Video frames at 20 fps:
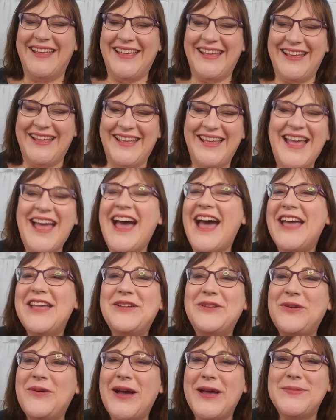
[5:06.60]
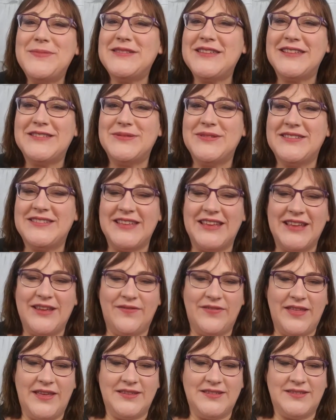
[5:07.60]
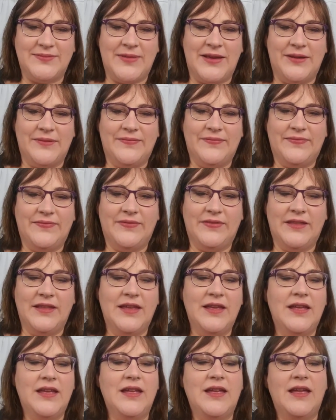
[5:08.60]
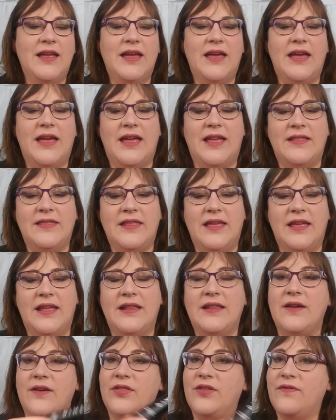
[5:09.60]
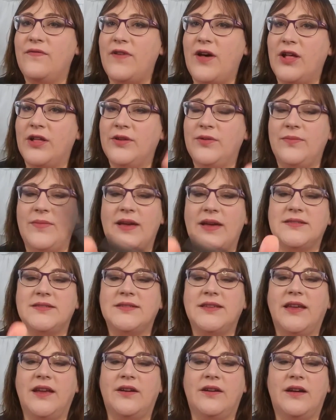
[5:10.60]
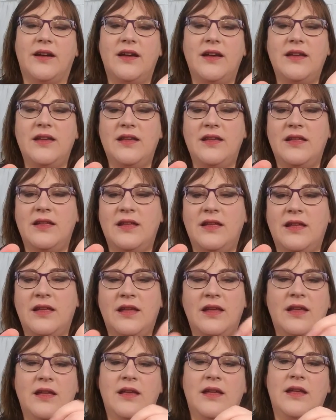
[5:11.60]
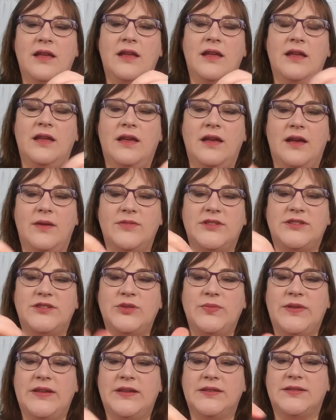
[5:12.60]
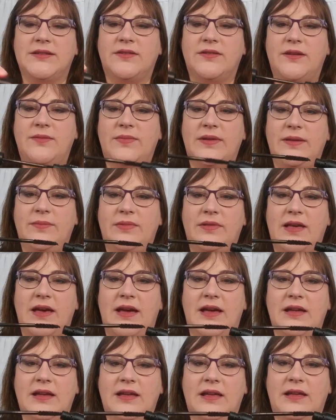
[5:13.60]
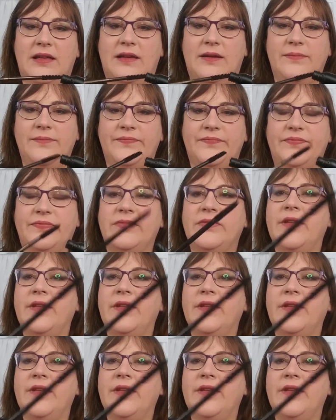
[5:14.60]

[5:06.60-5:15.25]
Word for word: I don't know why I'm obsessed with seeing if things smell. And then the Volume Mascara. I'm assuming it's going to be black. Yep.